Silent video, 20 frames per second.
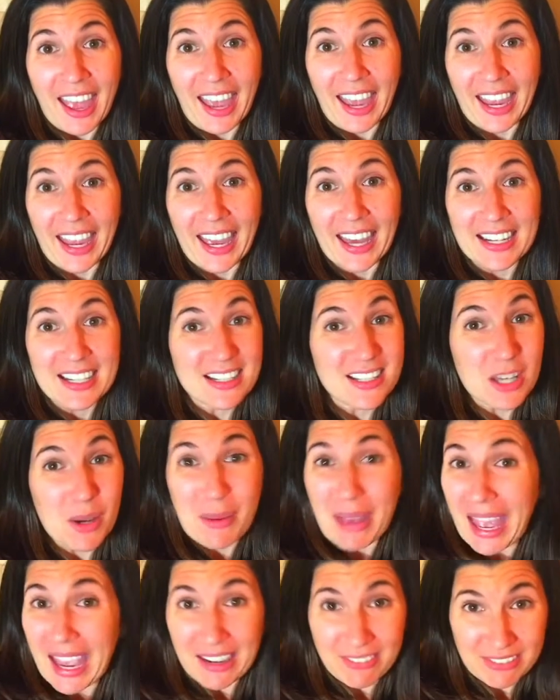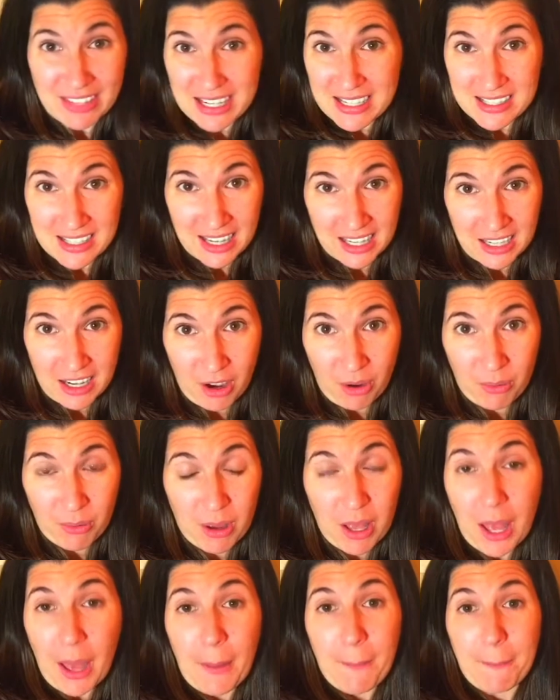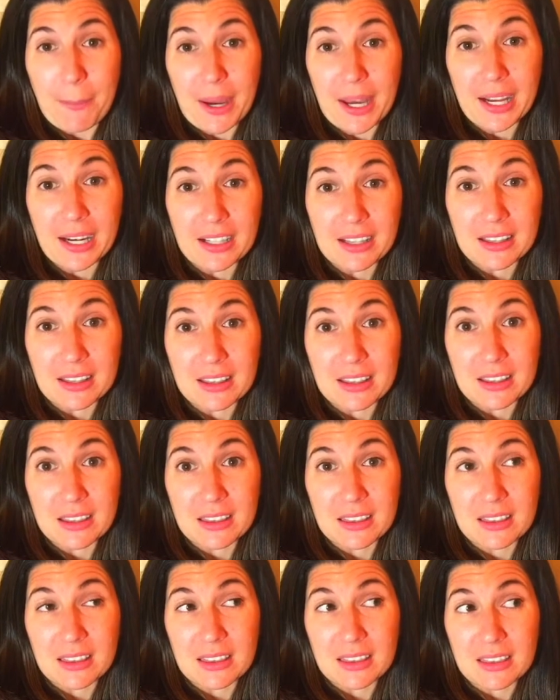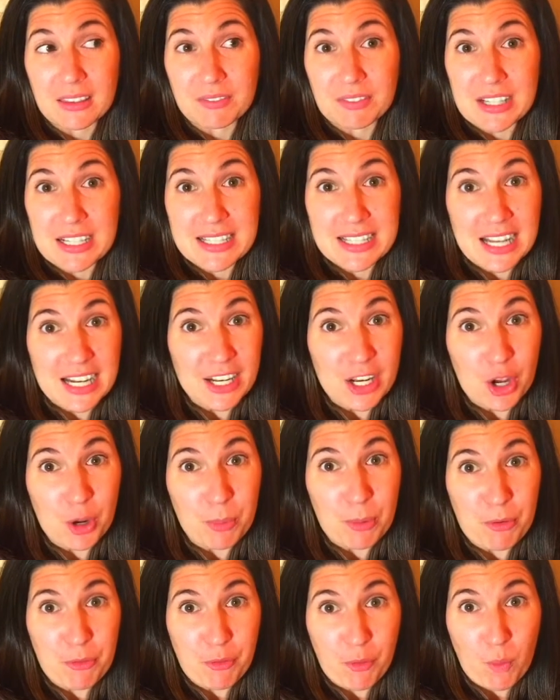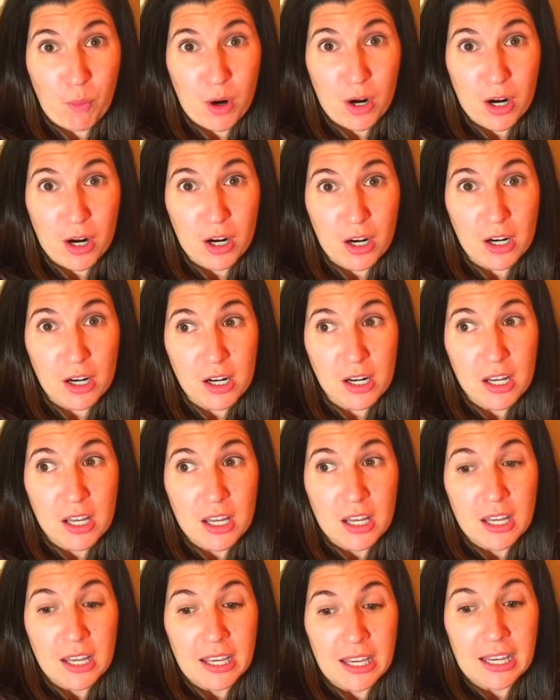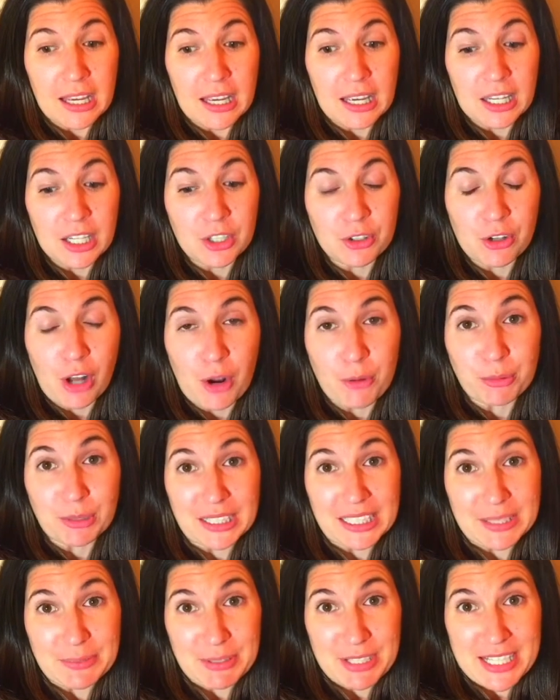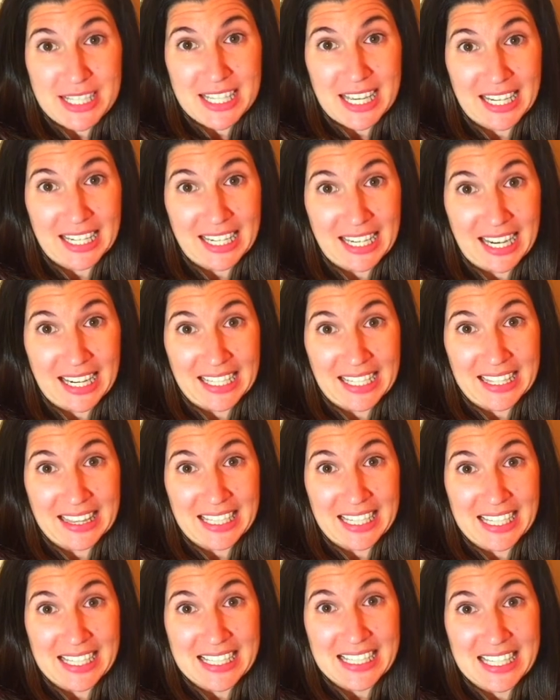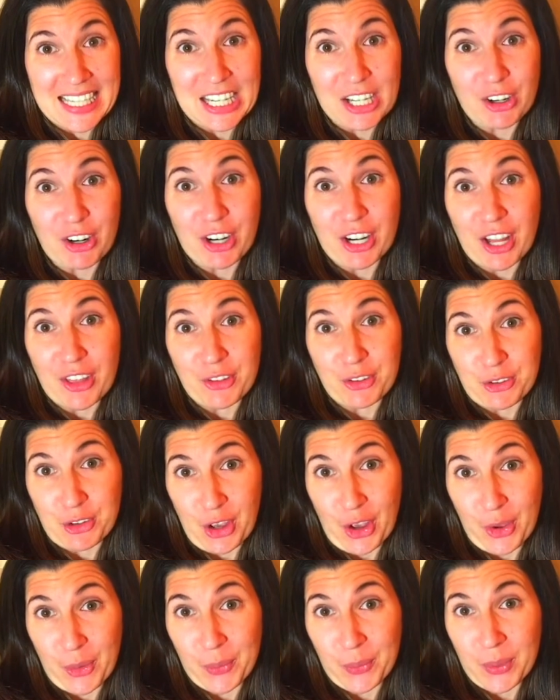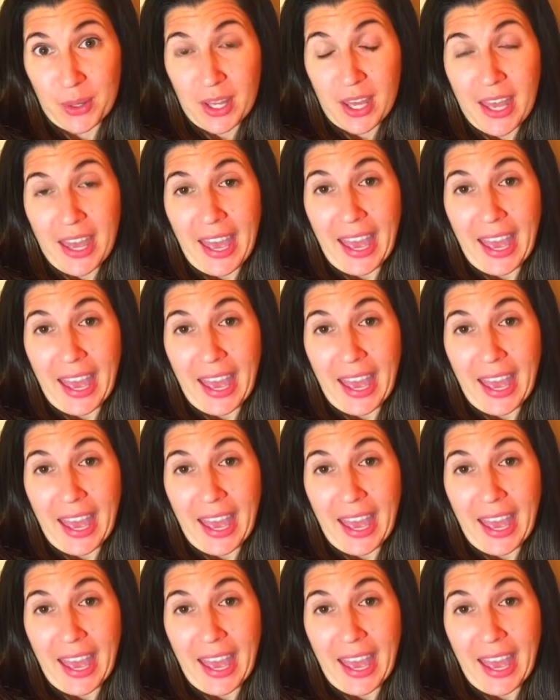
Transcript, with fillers: And it's okay if they say no, but they said no before, you're not really risking anything to hear another no.